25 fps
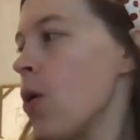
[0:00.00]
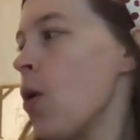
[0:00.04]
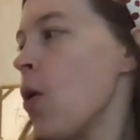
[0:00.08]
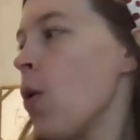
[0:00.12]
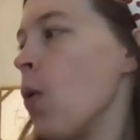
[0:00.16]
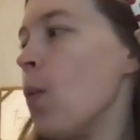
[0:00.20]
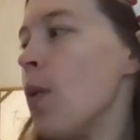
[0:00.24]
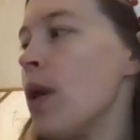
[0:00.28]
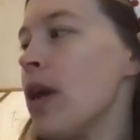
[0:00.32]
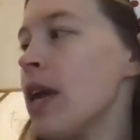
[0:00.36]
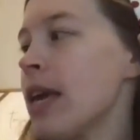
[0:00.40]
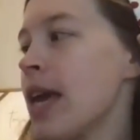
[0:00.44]

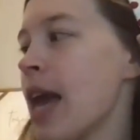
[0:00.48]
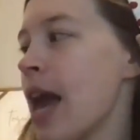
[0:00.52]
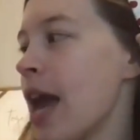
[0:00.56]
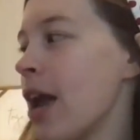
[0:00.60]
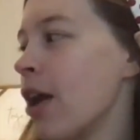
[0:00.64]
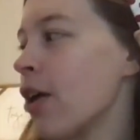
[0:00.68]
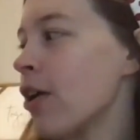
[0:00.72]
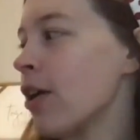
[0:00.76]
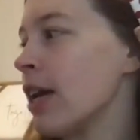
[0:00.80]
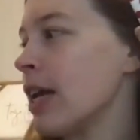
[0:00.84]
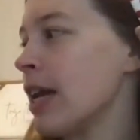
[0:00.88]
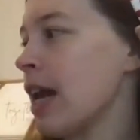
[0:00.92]
We
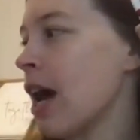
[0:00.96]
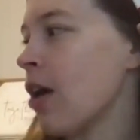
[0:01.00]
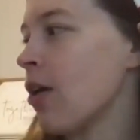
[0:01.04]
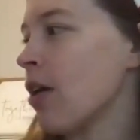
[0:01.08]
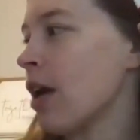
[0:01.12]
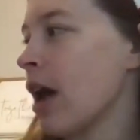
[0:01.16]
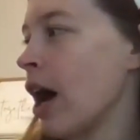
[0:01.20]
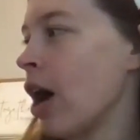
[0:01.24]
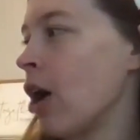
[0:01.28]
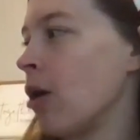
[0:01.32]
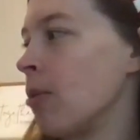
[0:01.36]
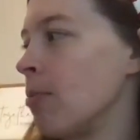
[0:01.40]
carried
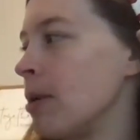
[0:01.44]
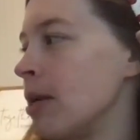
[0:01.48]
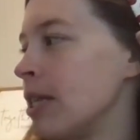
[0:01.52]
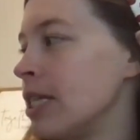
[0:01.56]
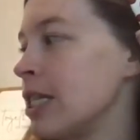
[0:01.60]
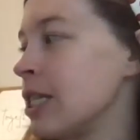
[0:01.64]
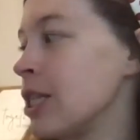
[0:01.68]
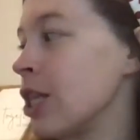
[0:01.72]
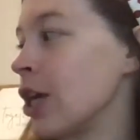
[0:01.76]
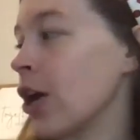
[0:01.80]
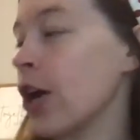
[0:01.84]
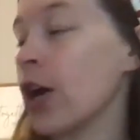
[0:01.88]
out
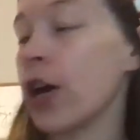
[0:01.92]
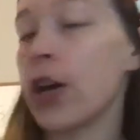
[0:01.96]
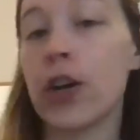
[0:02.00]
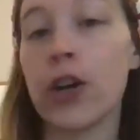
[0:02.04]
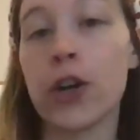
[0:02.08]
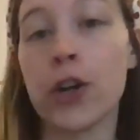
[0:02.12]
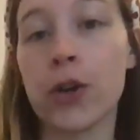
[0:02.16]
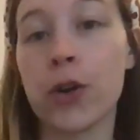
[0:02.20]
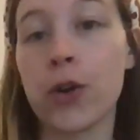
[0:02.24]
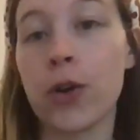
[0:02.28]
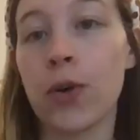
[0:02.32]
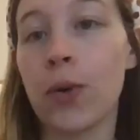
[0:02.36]
helmets, the
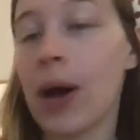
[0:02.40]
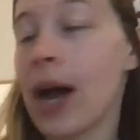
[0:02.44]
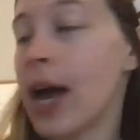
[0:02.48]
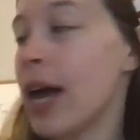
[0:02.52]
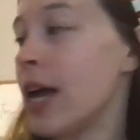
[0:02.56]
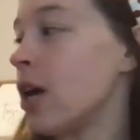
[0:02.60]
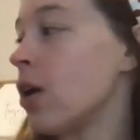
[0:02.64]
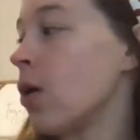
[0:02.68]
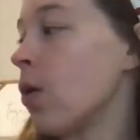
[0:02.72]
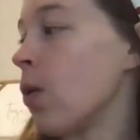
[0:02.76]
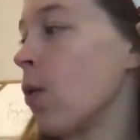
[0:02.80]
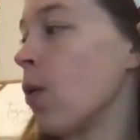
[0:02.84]
canoe,
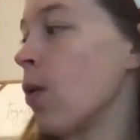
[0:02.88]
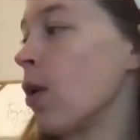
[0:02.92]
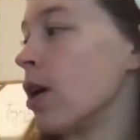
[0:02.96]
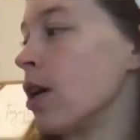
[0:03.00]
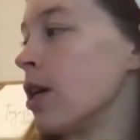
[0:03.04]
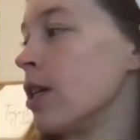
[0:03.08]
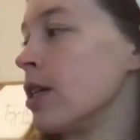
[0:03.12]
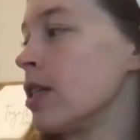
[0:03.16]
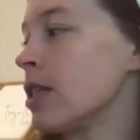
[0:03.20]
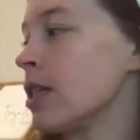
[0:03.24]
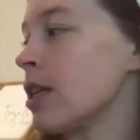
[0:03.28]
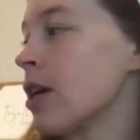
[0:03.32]
and
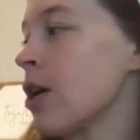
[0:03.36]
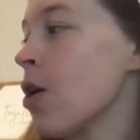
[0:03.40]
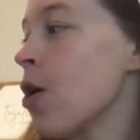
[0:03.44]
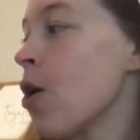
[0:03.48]
oars.